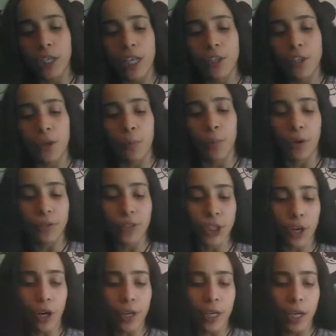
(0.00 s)
in your birth
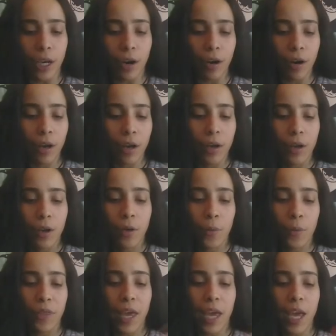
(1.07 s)
chart here
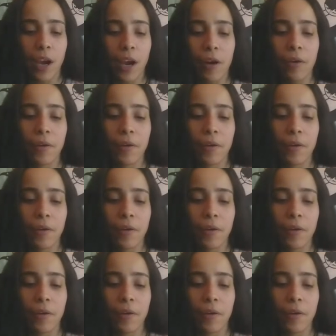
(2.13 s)
with air.